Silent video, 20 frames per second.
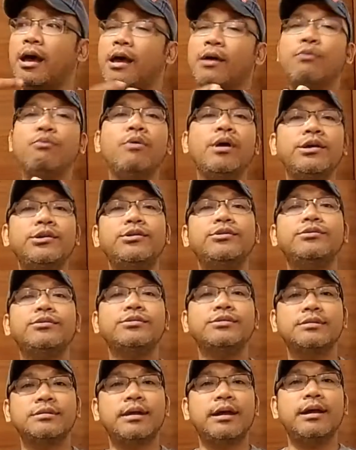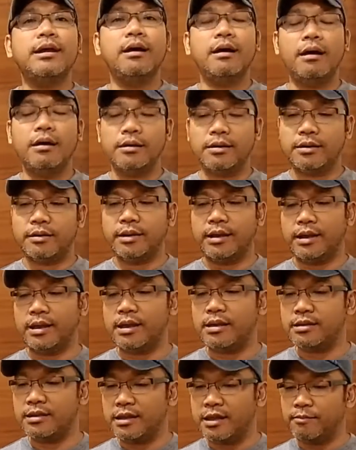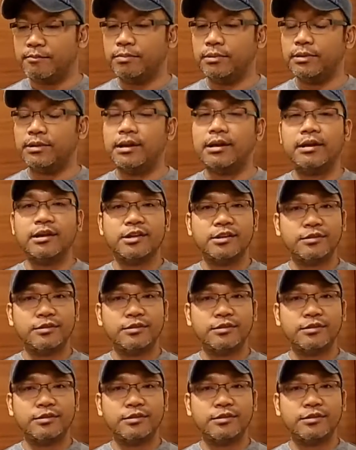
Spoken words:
I want you to stay hungry and keep learning,